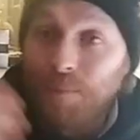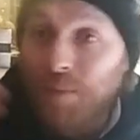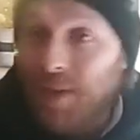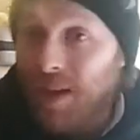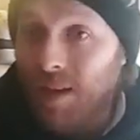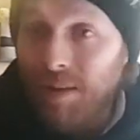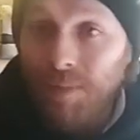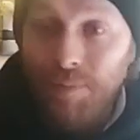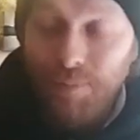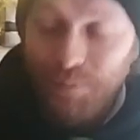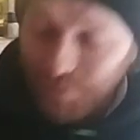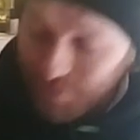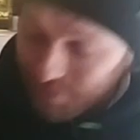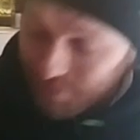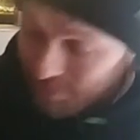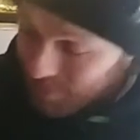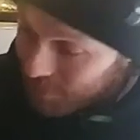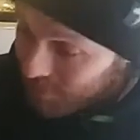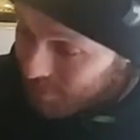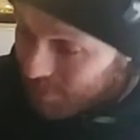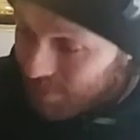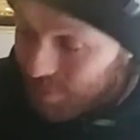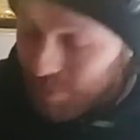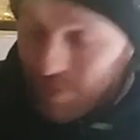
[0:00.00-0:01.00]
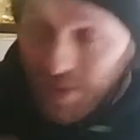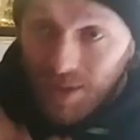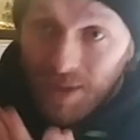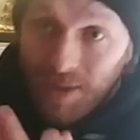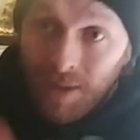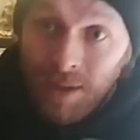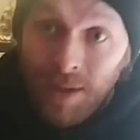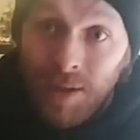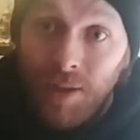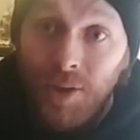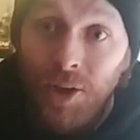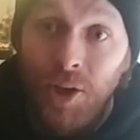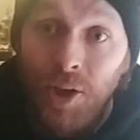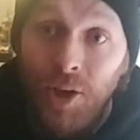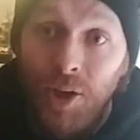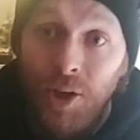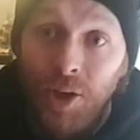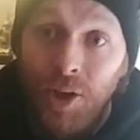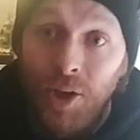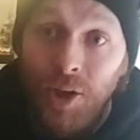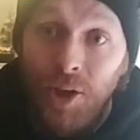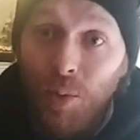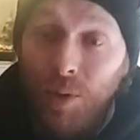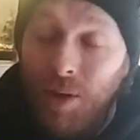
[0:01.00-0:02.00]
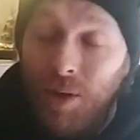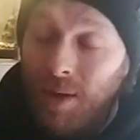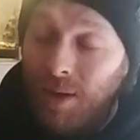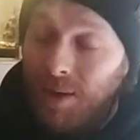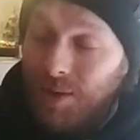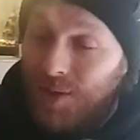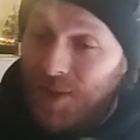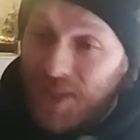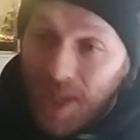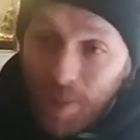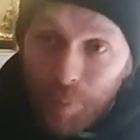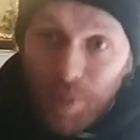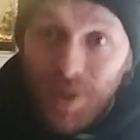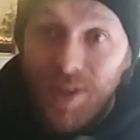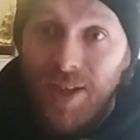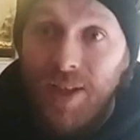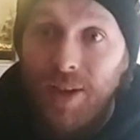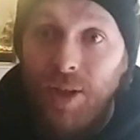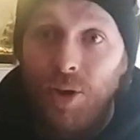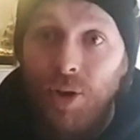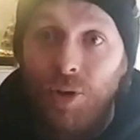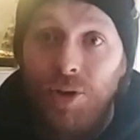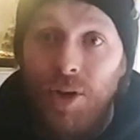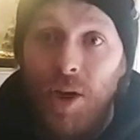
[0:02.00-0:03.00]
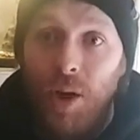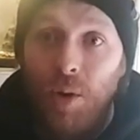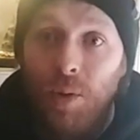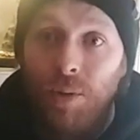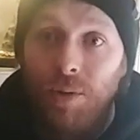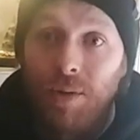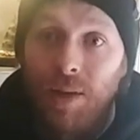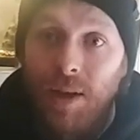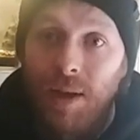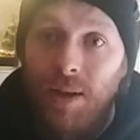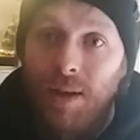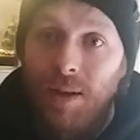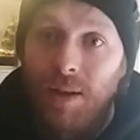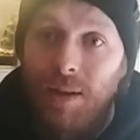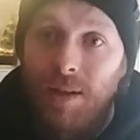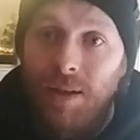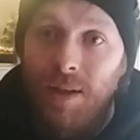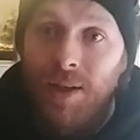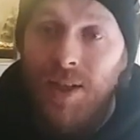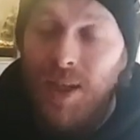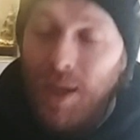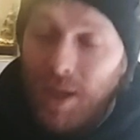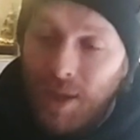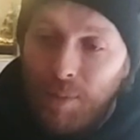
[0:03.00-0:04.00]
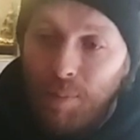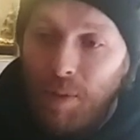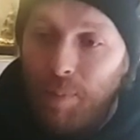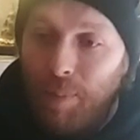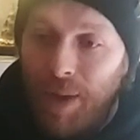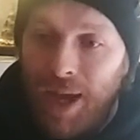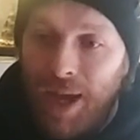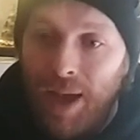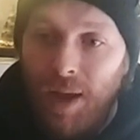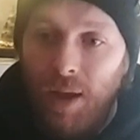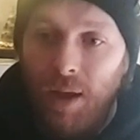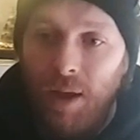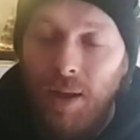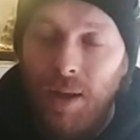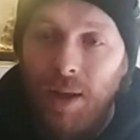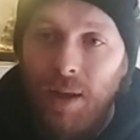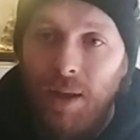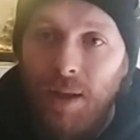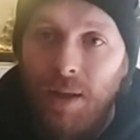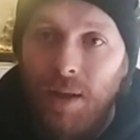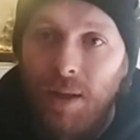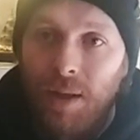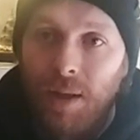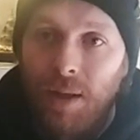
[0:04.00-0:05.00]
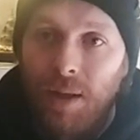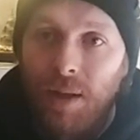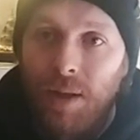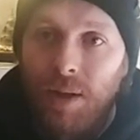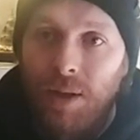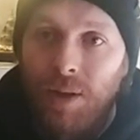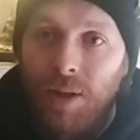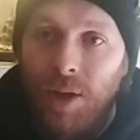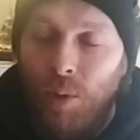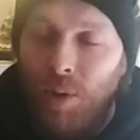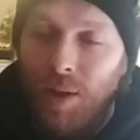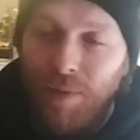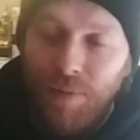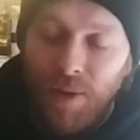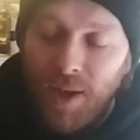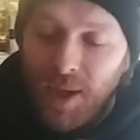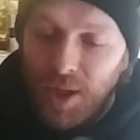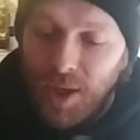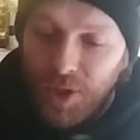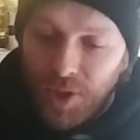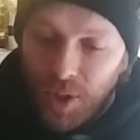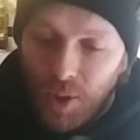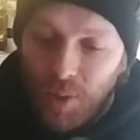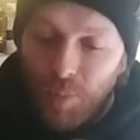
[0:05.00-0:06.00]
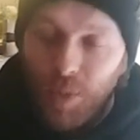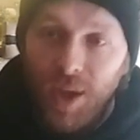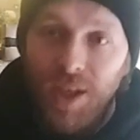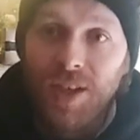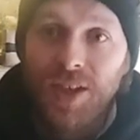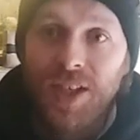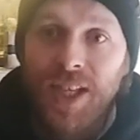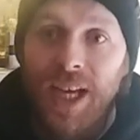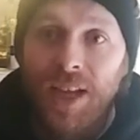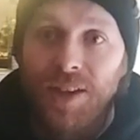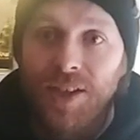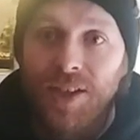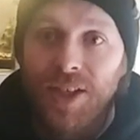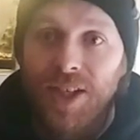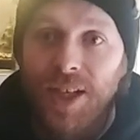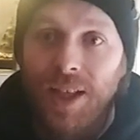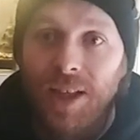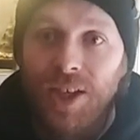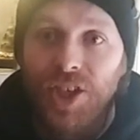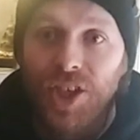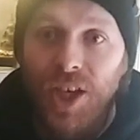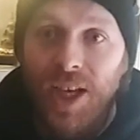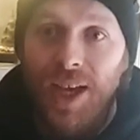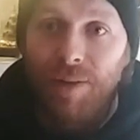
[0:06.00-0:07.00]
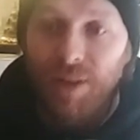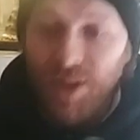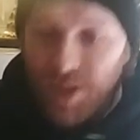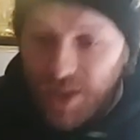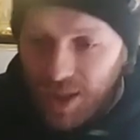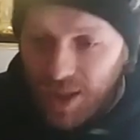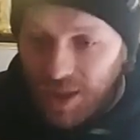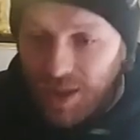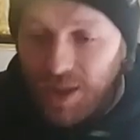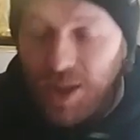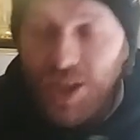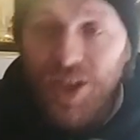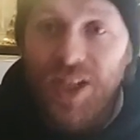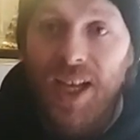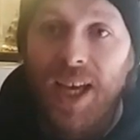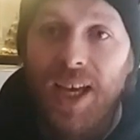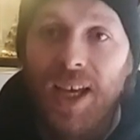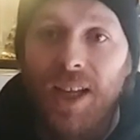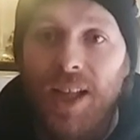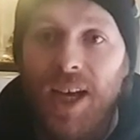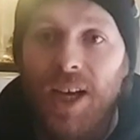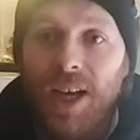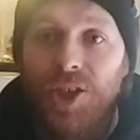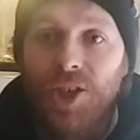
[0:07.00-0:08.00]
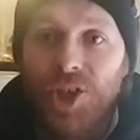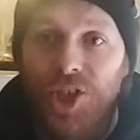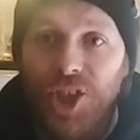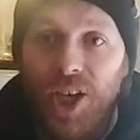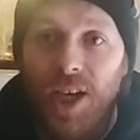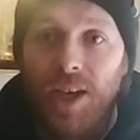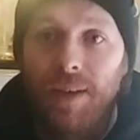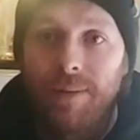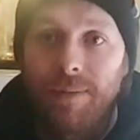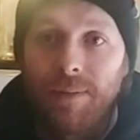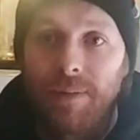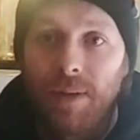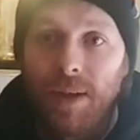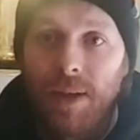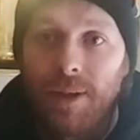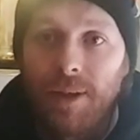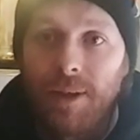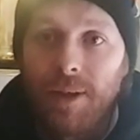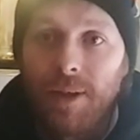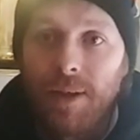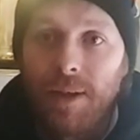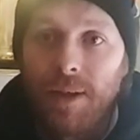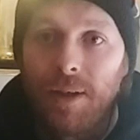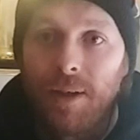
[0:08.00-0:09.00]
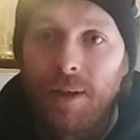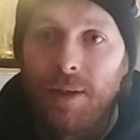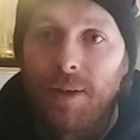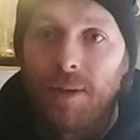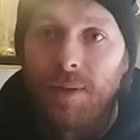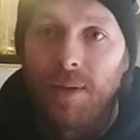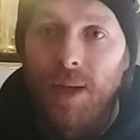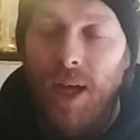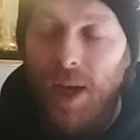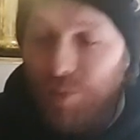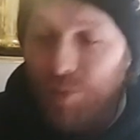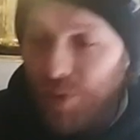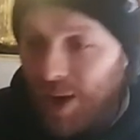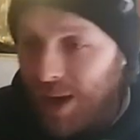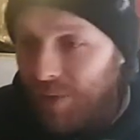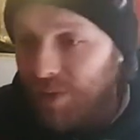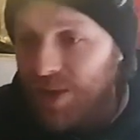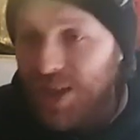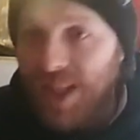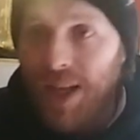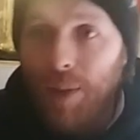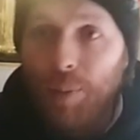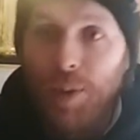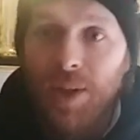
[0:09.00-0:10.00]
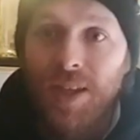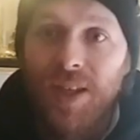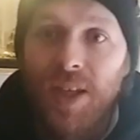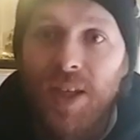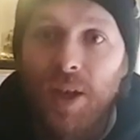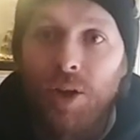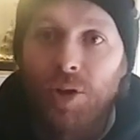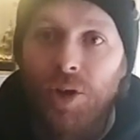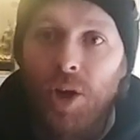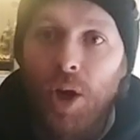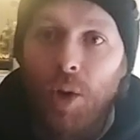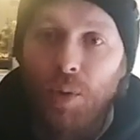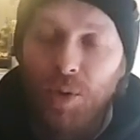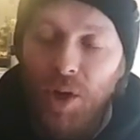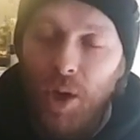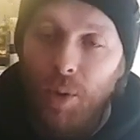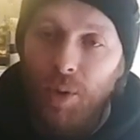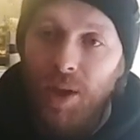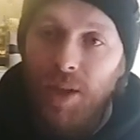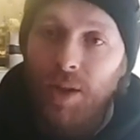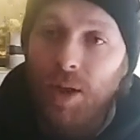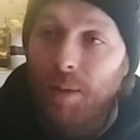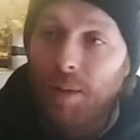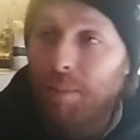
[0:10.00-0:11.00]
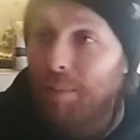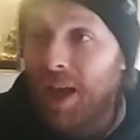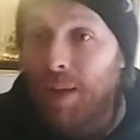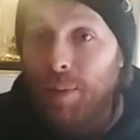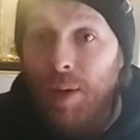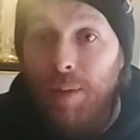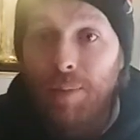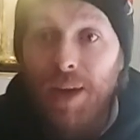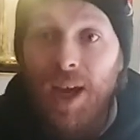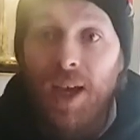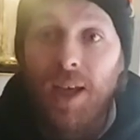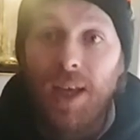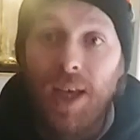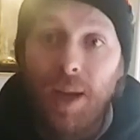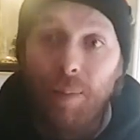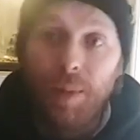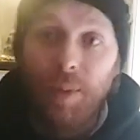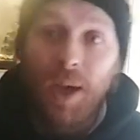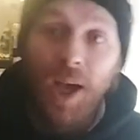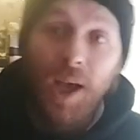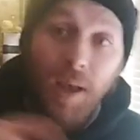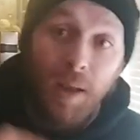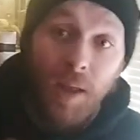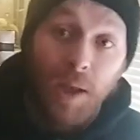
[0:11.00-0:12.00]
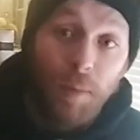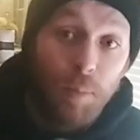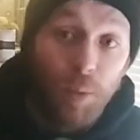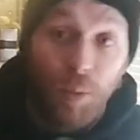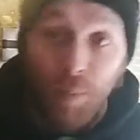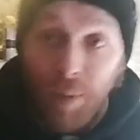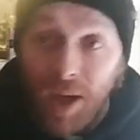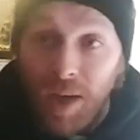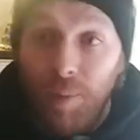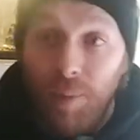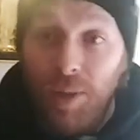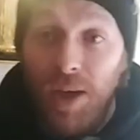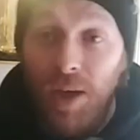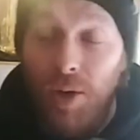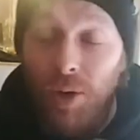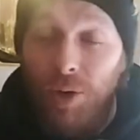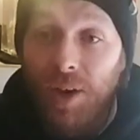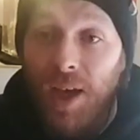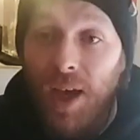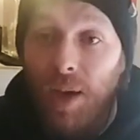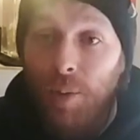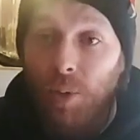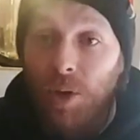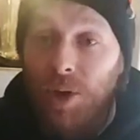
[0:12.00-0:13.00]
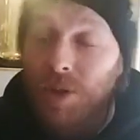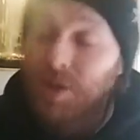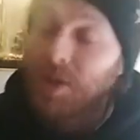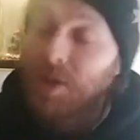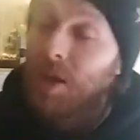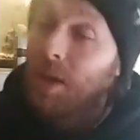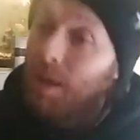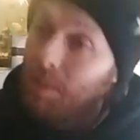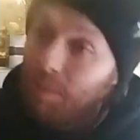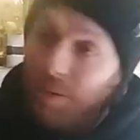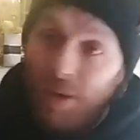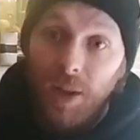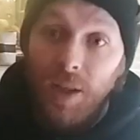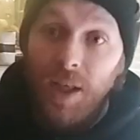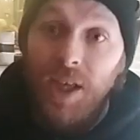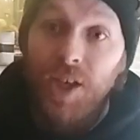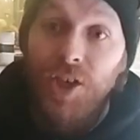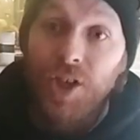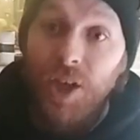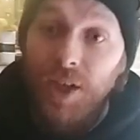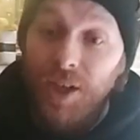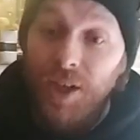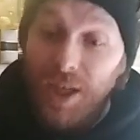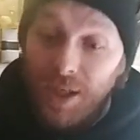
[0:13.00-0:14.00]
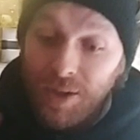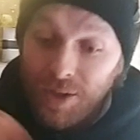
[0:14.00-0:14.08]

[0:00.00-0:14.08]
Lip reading: the unknown. Step into the unknown because it can be better. The only thing you're doing when you stand still is you're guaranteeing you stay in that shit. I'd rather step into the unknown knowing that maybe it might get better, but maybe it could get worse. But at least you didn't stay just in the shit.